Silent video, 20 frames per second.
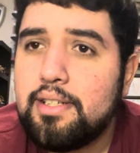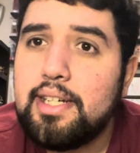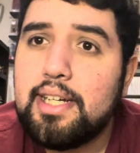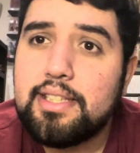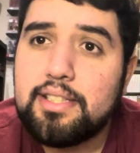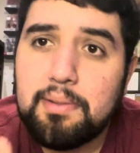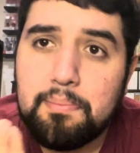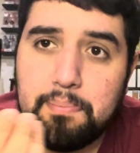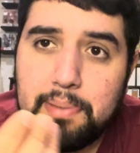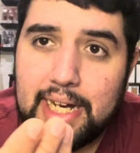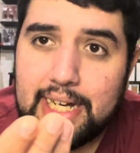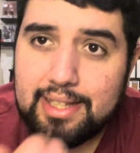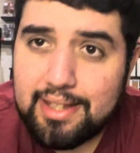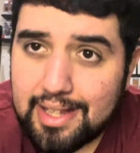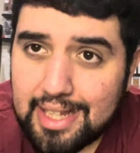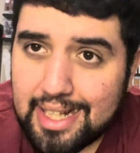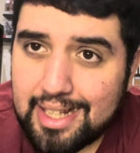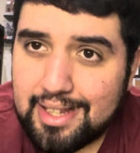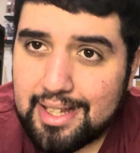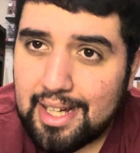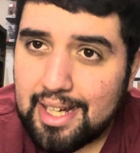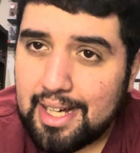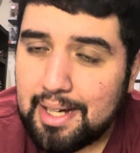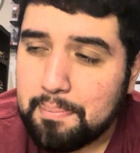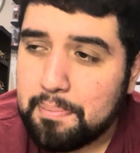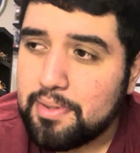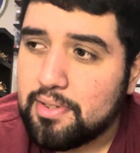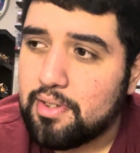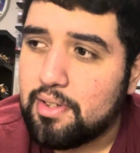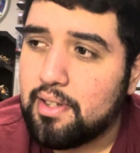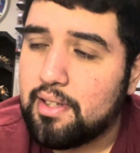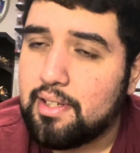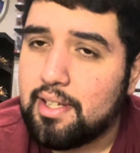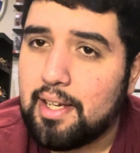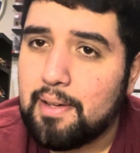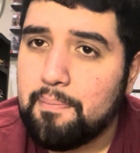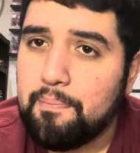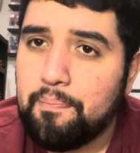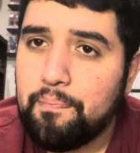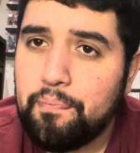It's a bad thing that happens all the
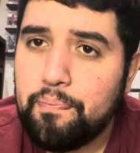time.